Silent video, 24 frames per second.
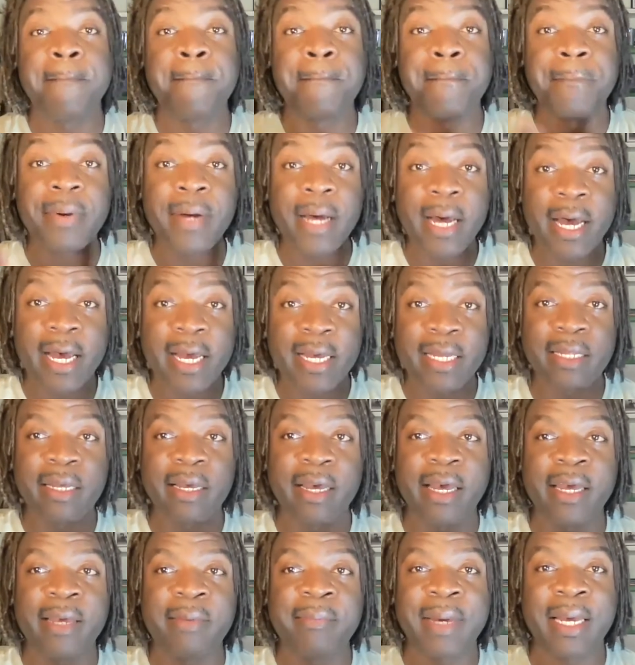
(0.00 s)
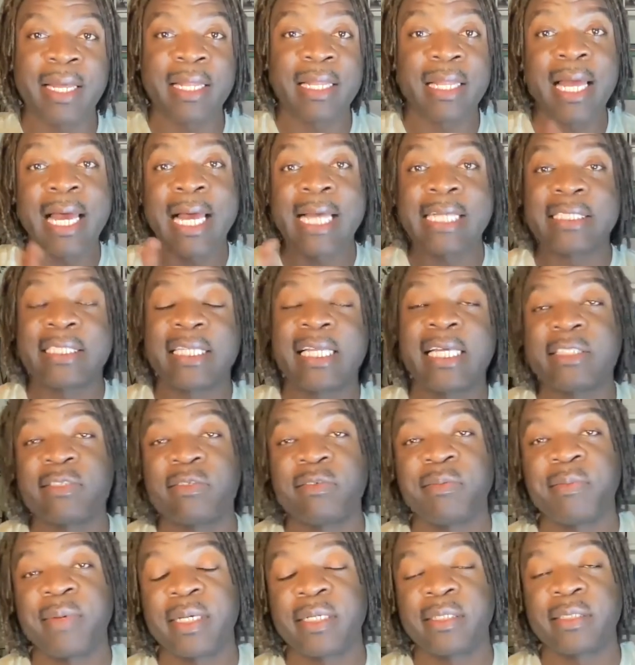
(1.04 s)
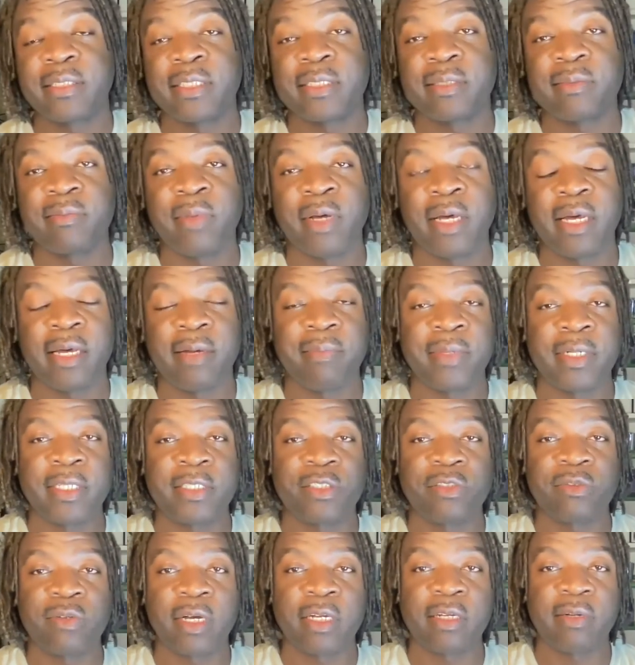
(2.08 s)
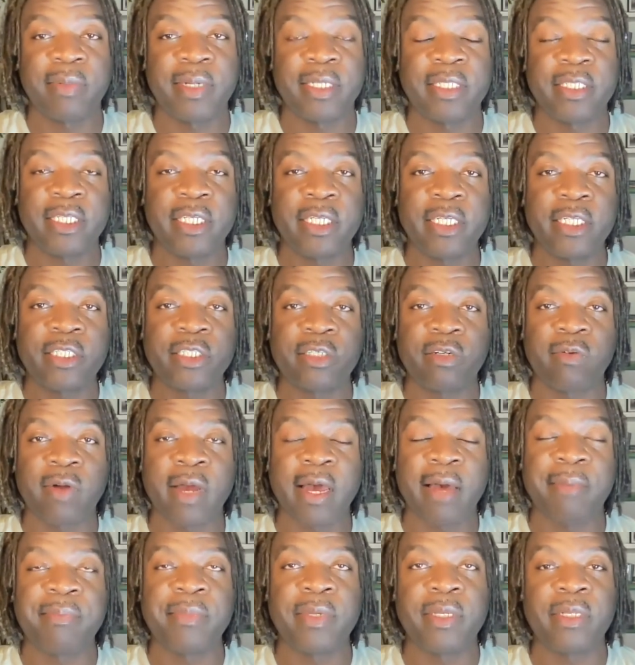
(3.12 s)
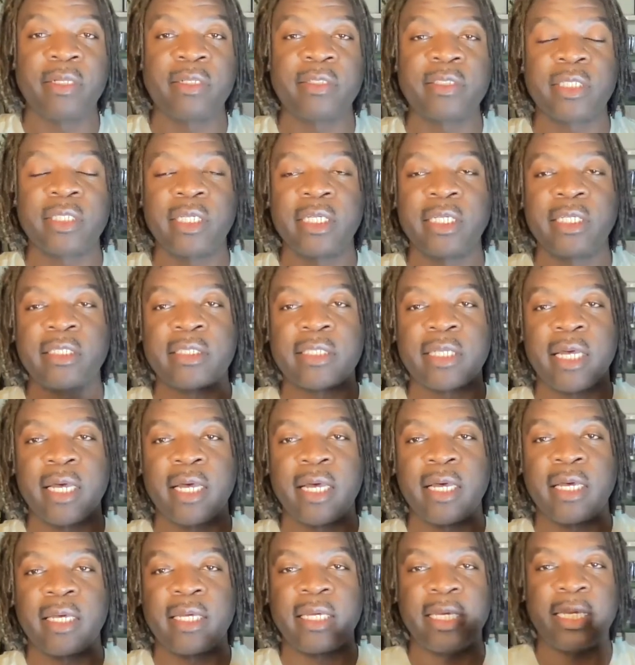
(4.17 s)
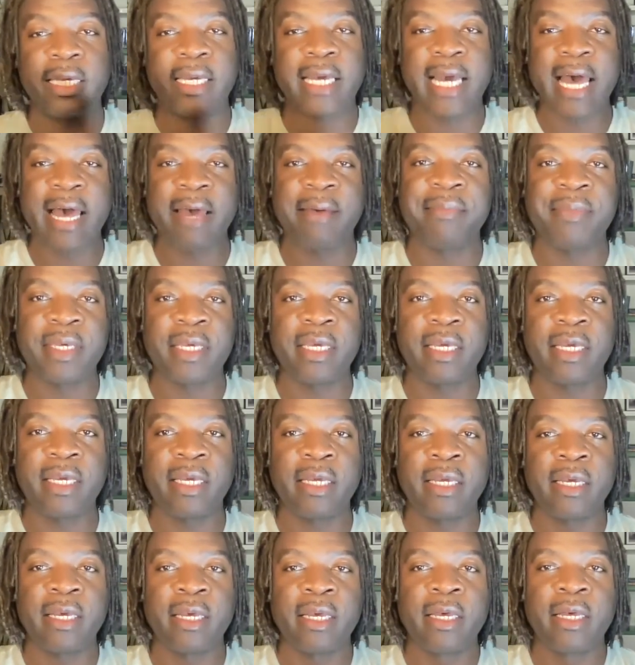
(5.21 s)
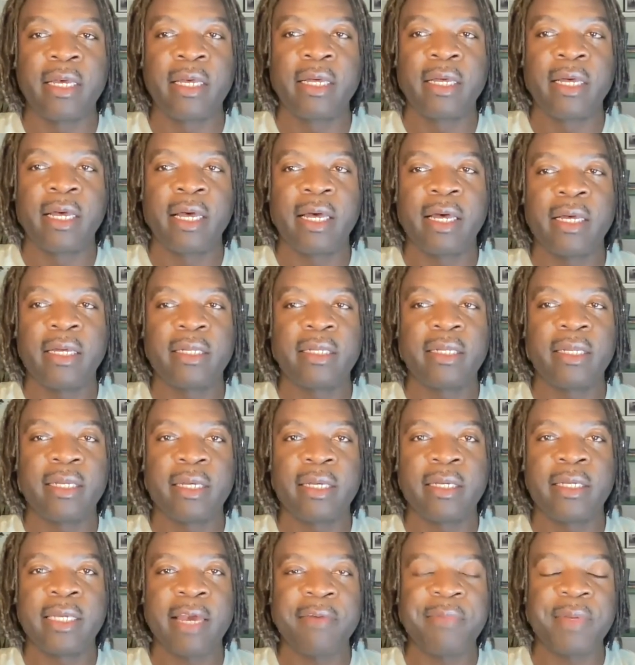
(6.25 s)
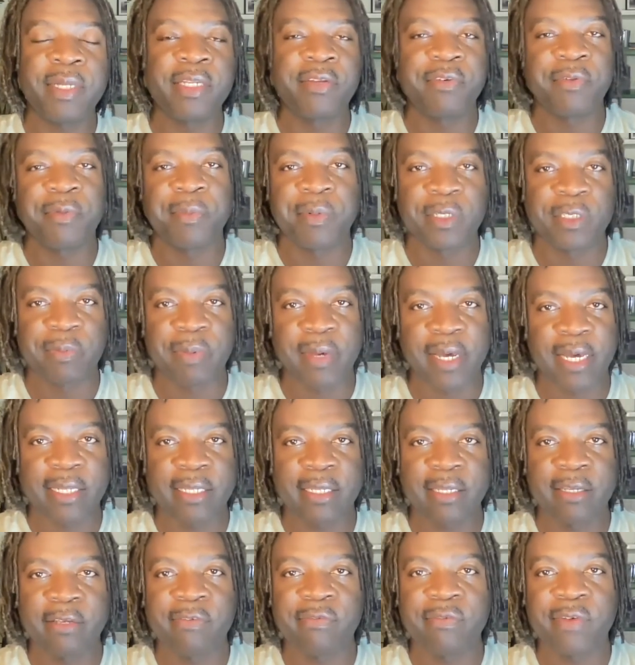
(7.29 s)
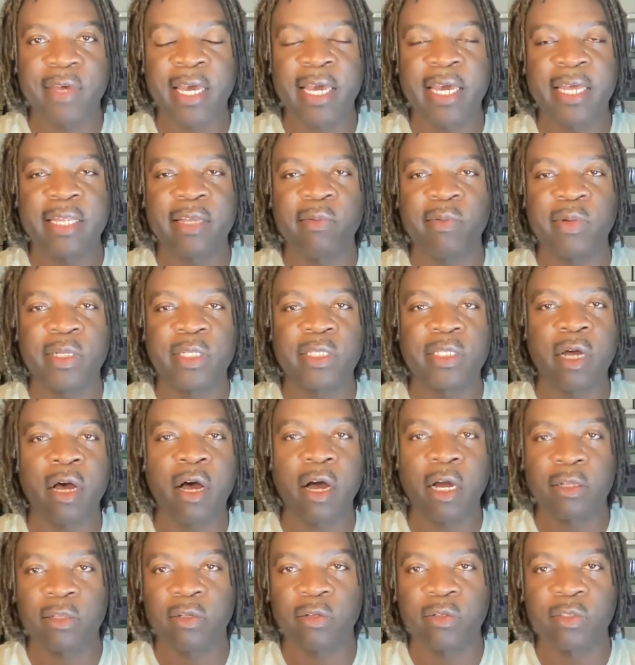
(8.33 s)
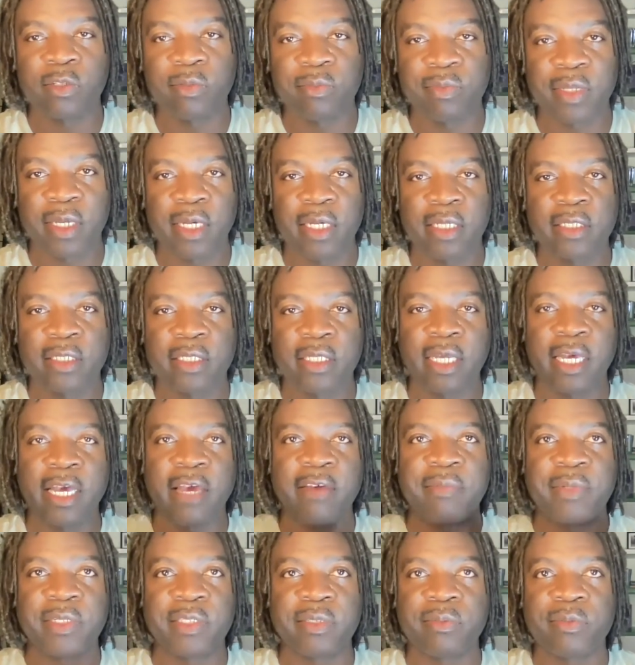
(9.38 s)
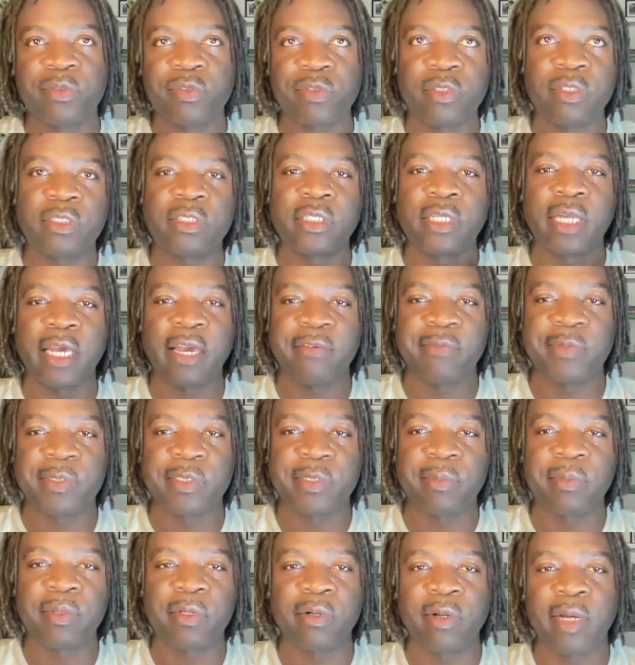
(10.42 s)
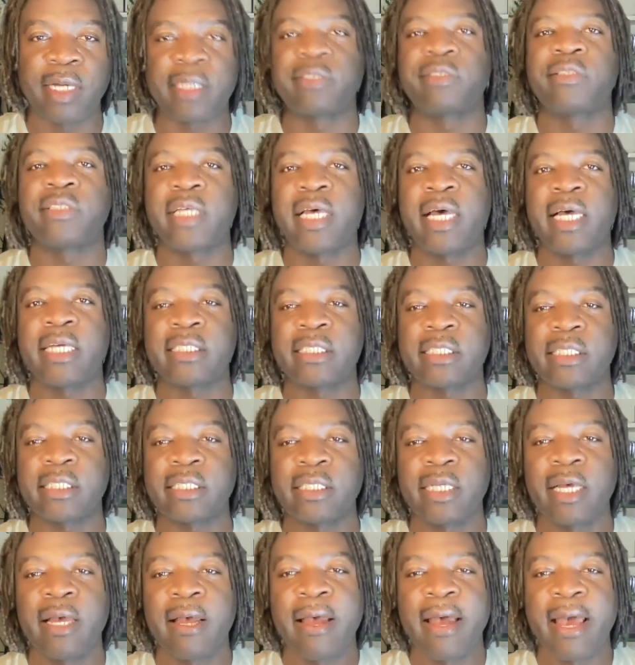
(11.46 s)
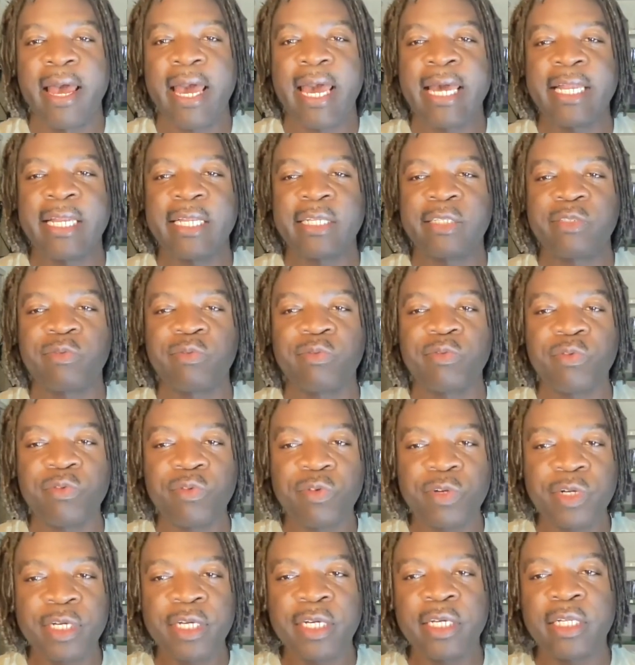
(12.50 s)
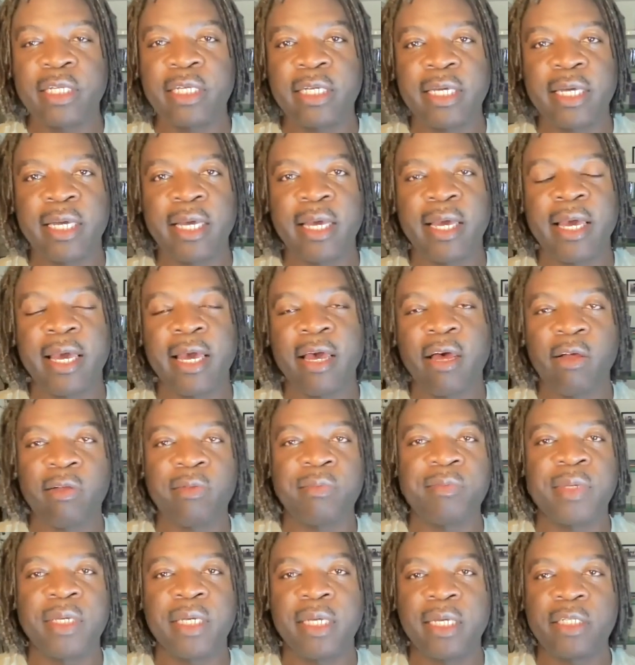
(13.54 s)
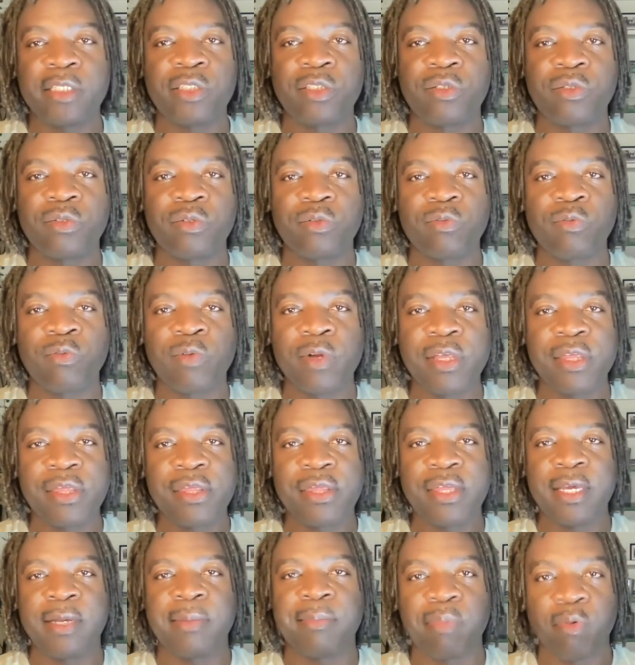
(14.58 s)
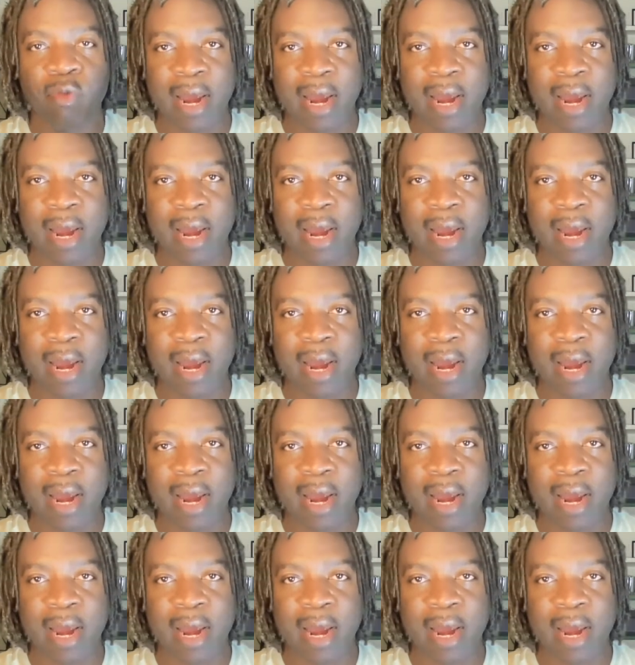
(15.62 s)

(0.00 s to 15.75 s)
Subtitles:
But in my last lesson with my instructor, my teacher, Rob Mills, he got me he gave me a different perspective, and then we talked through some things, and he gave me some drills, and he gave me some little exercises, and it's really helped me to rethink